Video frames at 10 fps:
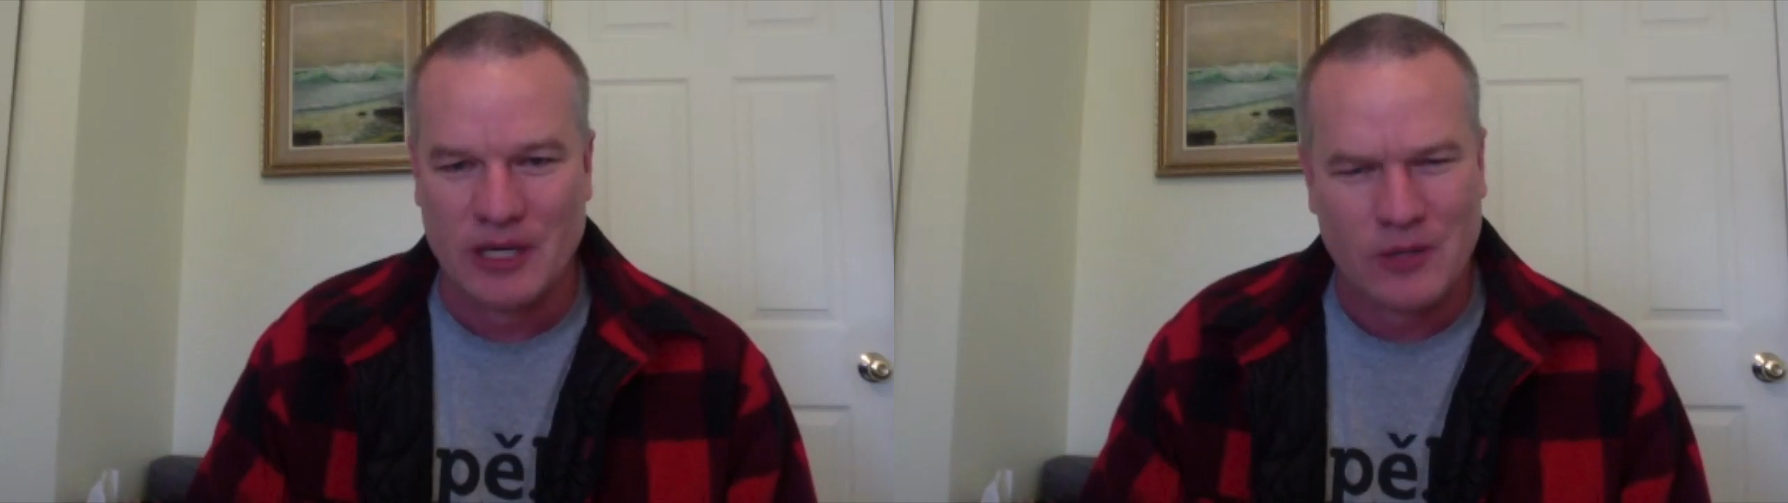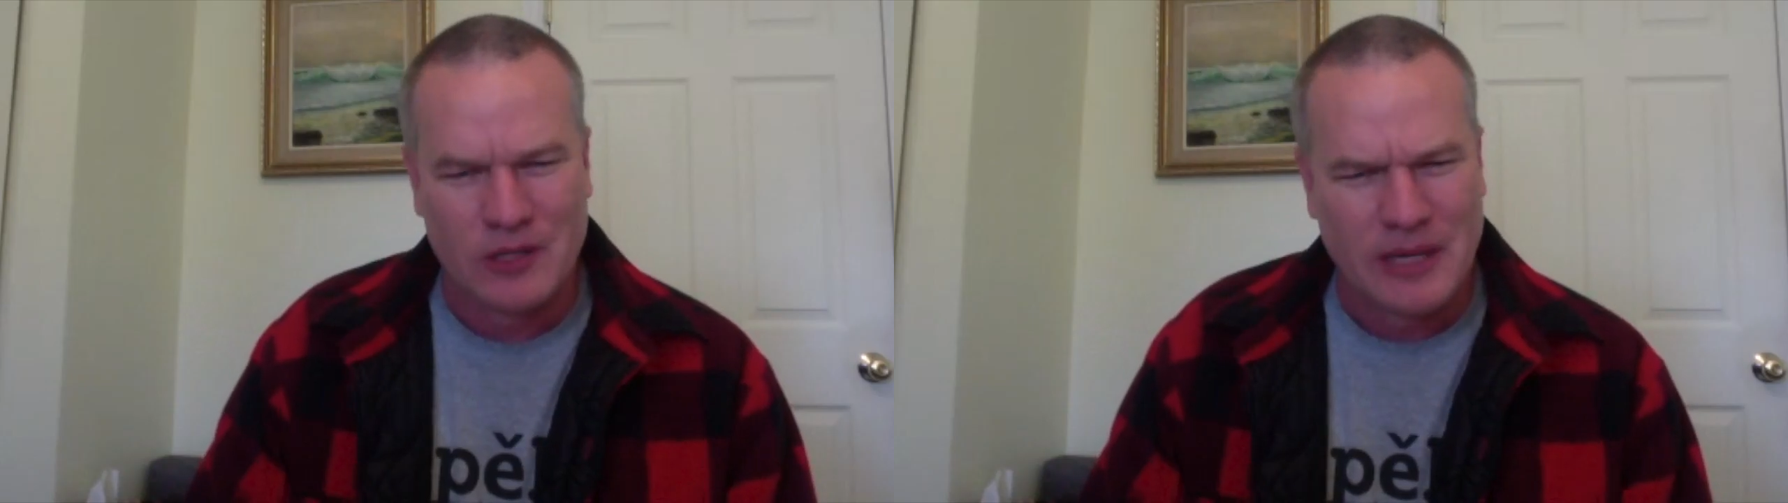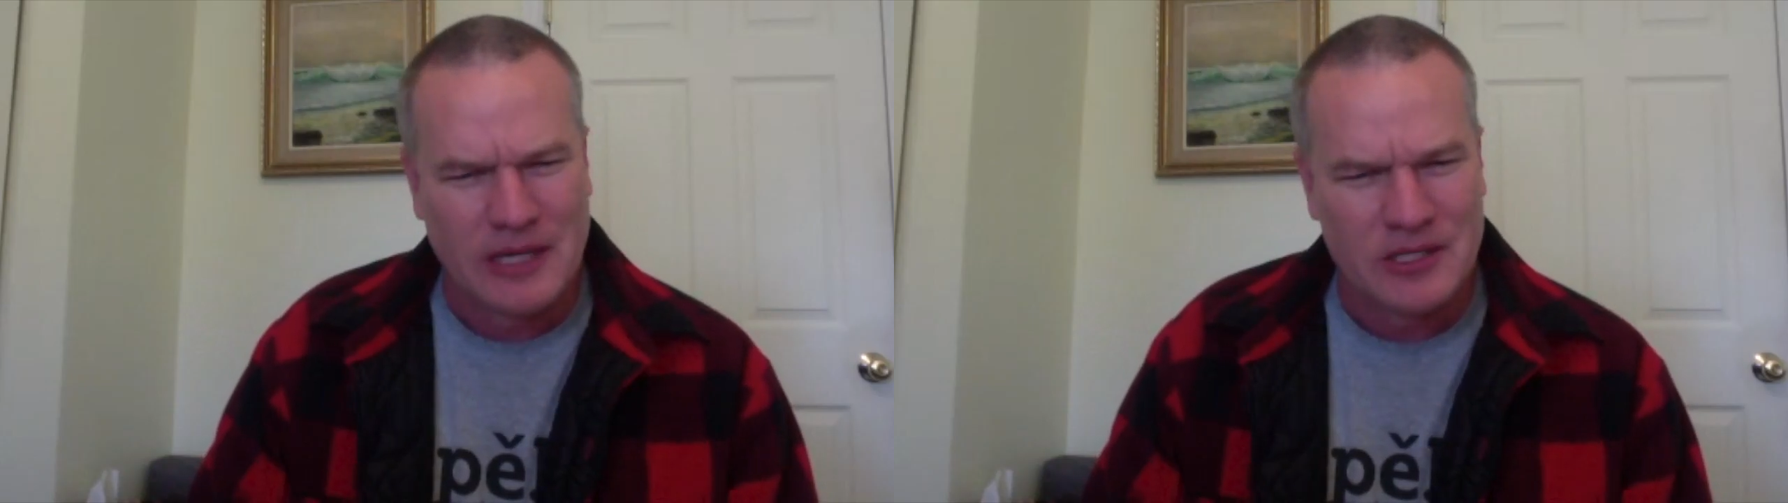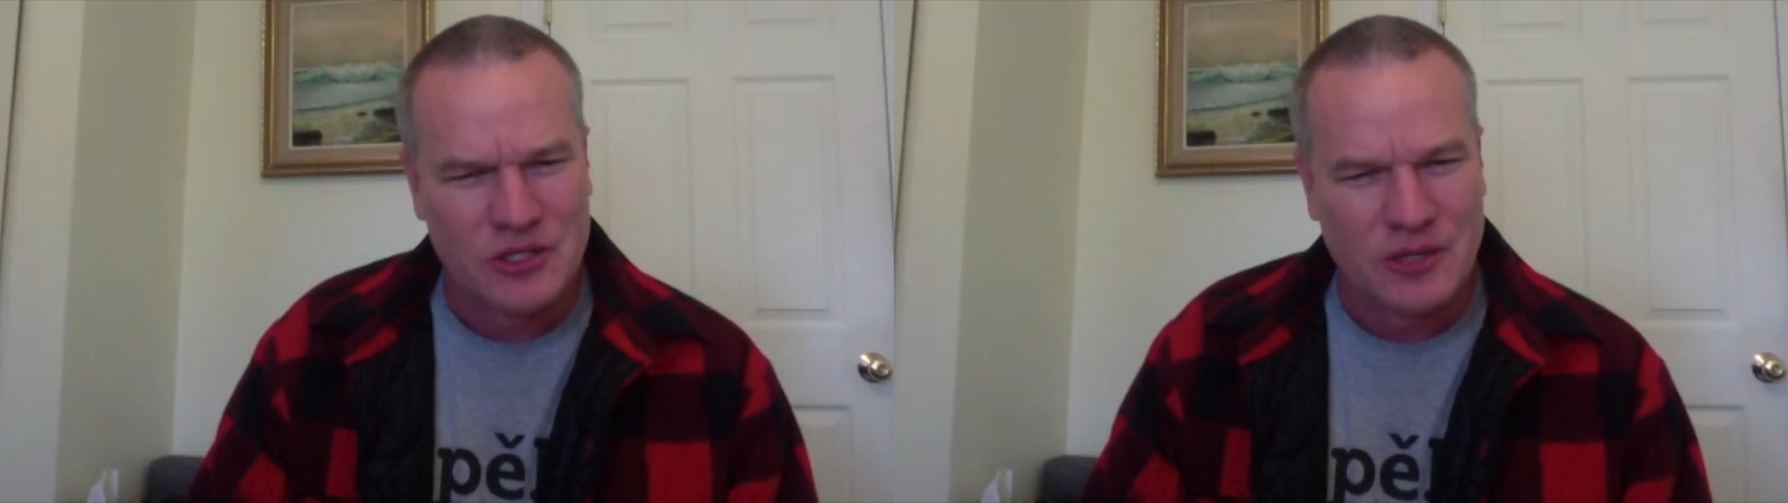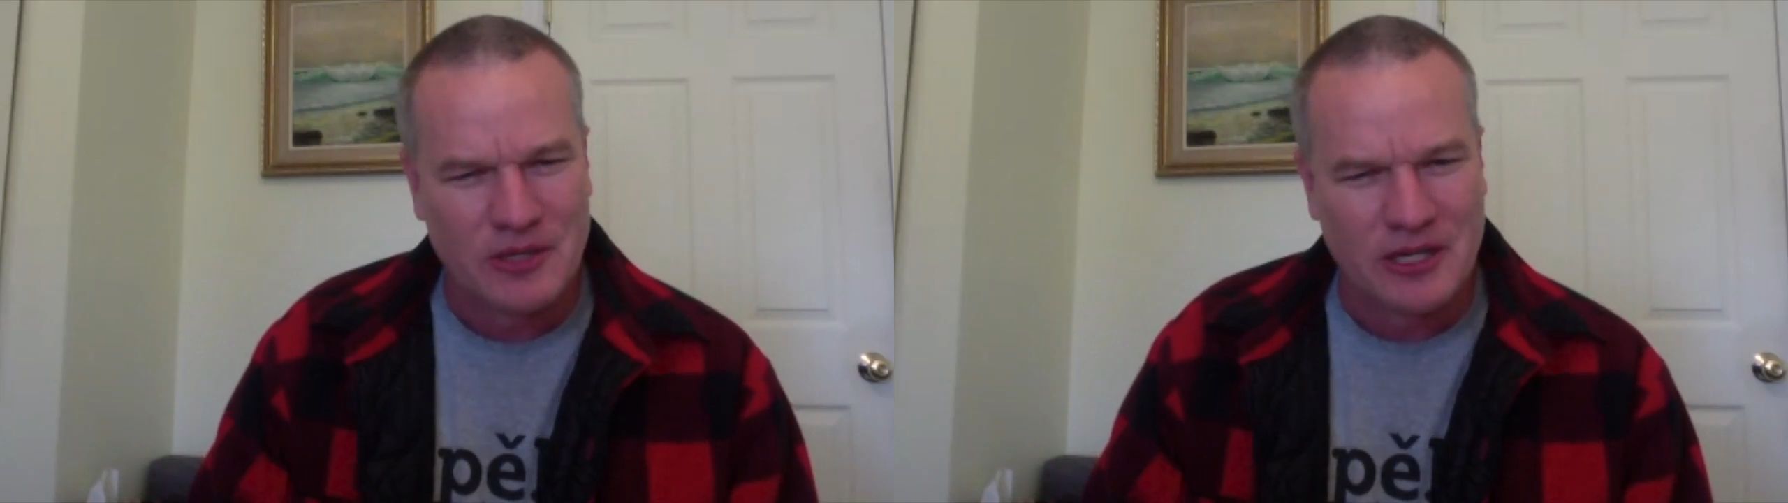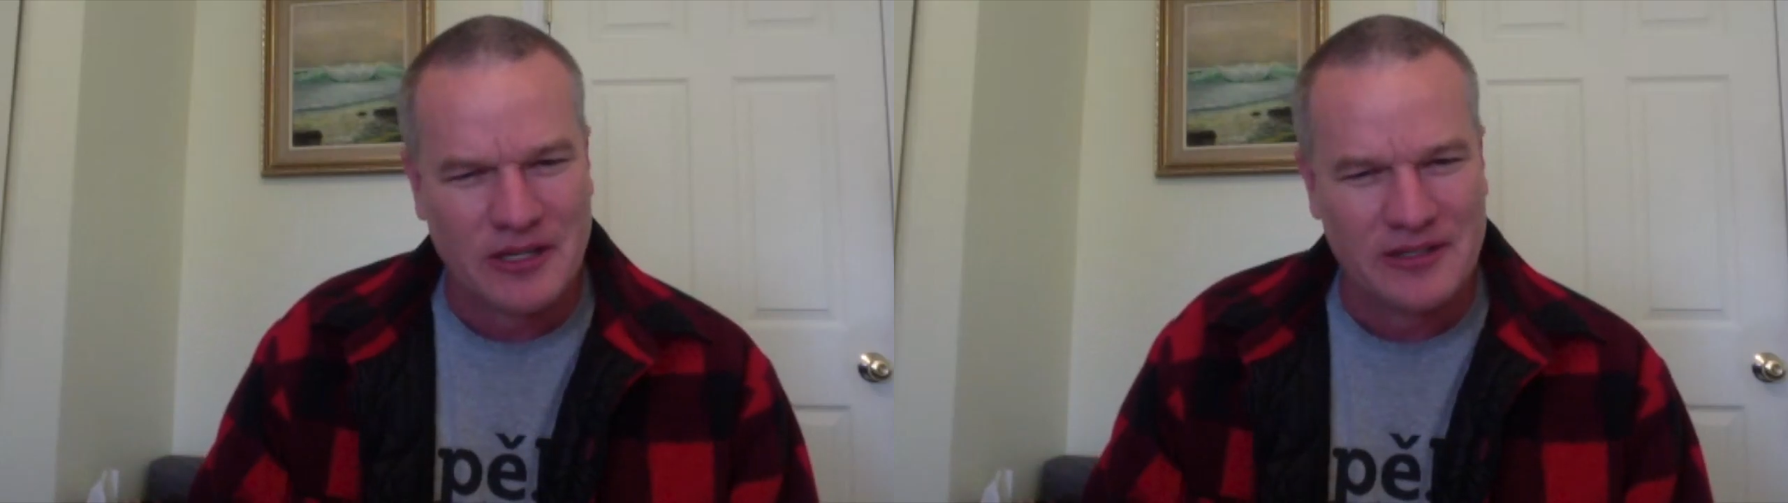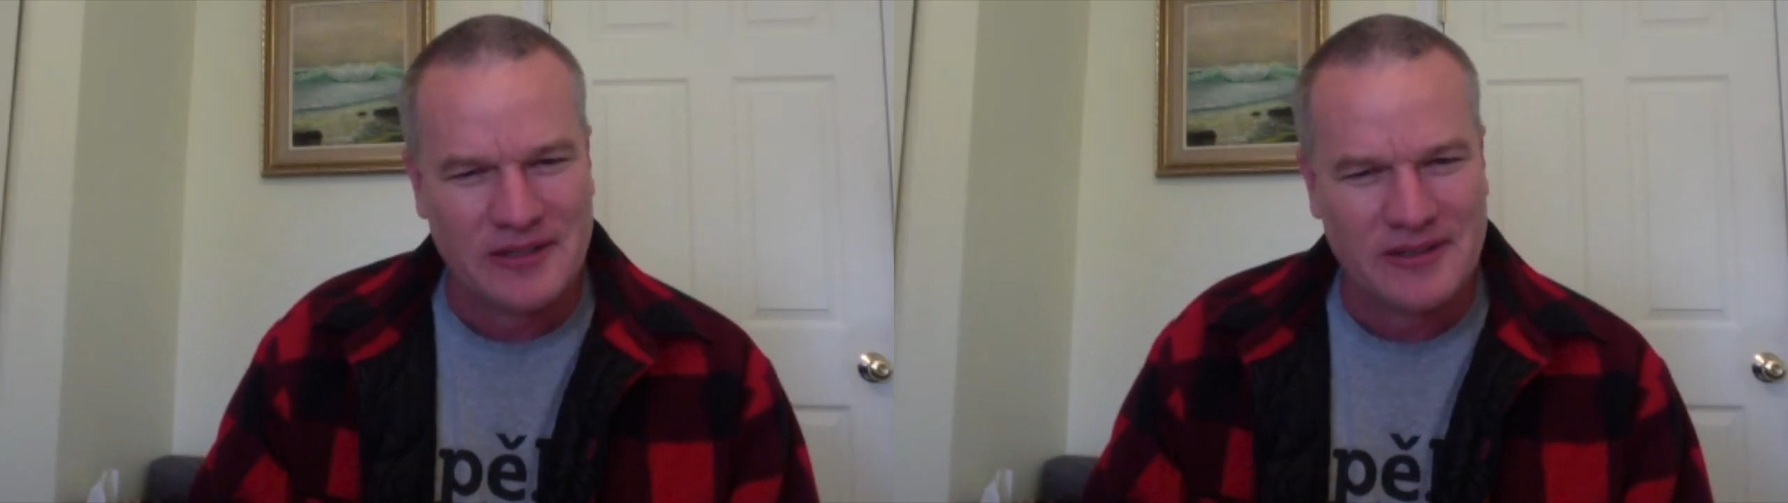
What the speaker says: Whereabouts in Germany are you?